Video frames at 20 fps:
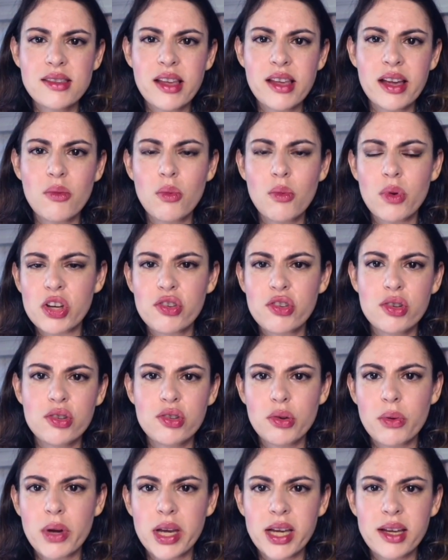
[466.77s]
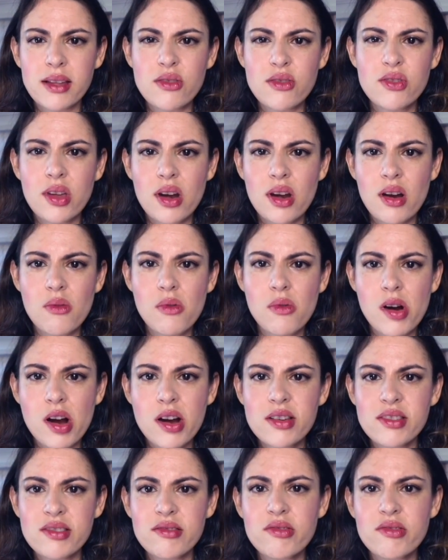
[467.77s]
like, which do I consider worse,